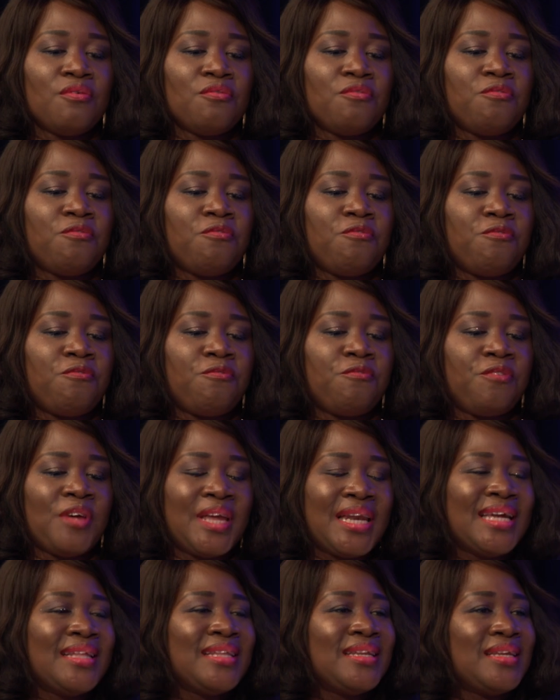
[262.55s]

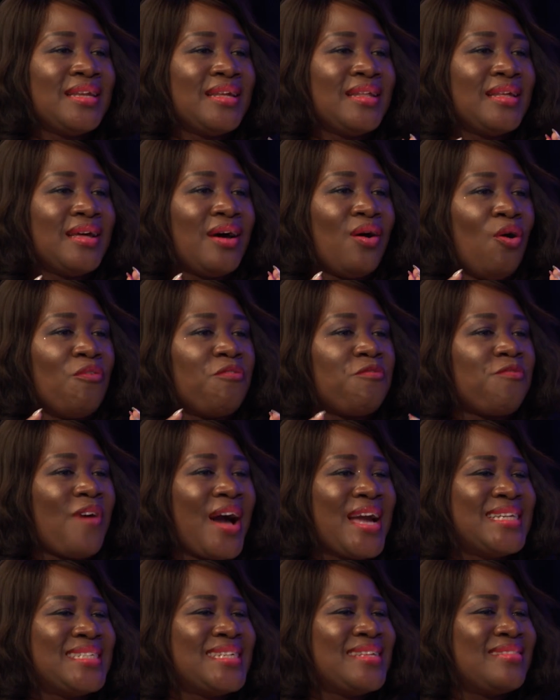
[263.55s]
feeling or
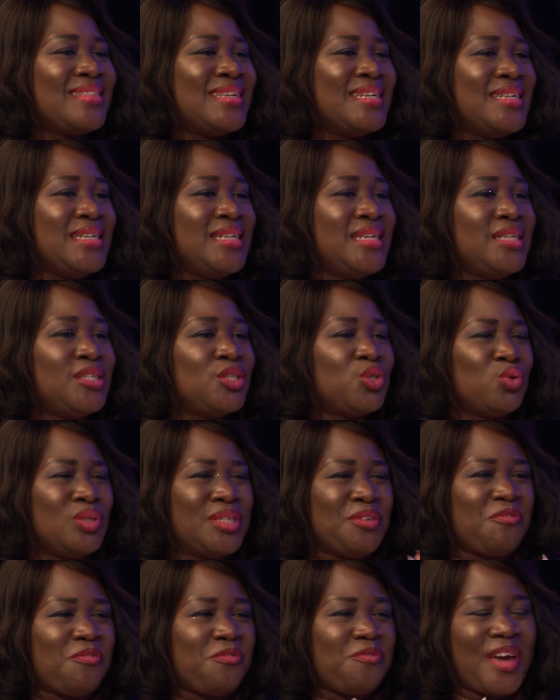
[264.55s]
finding the need to
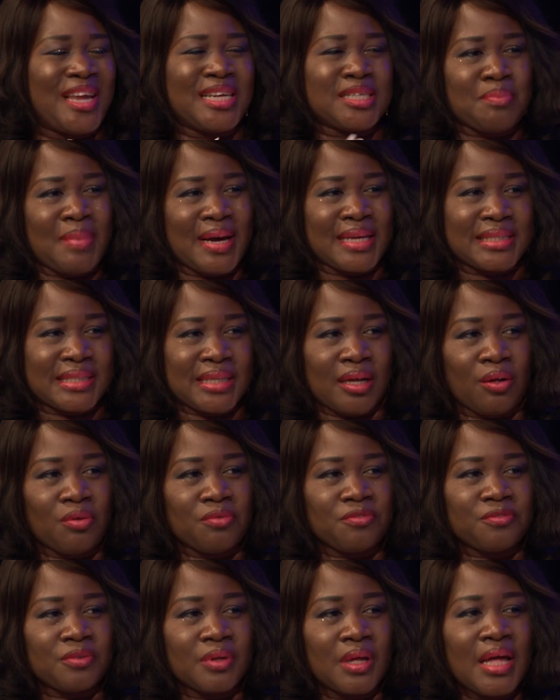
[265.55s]
defend
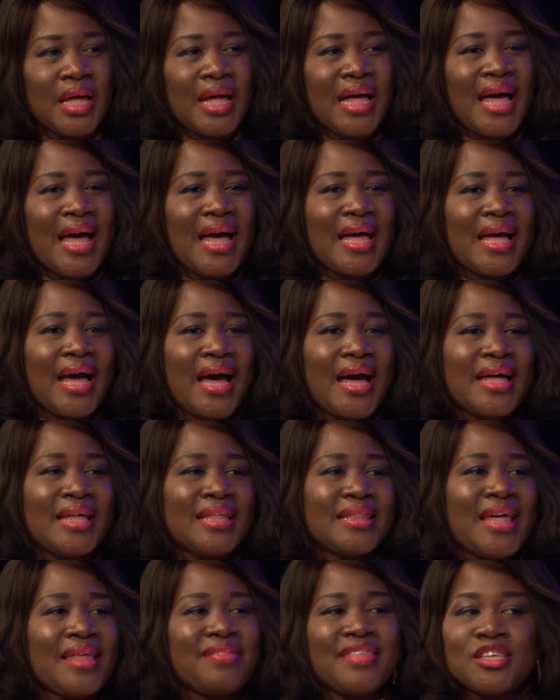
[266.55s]
myself,
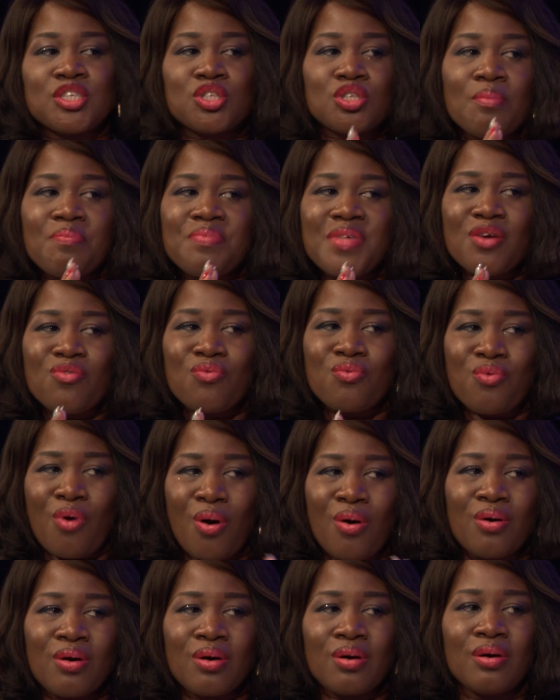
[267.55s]
then there's something
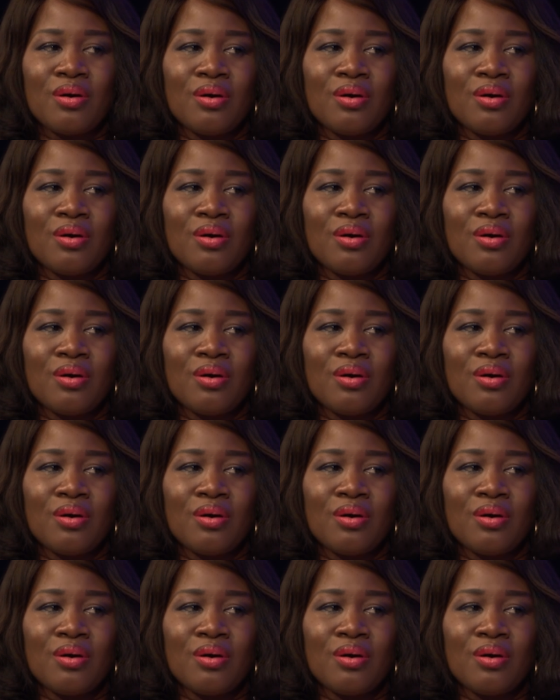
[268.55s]
wrong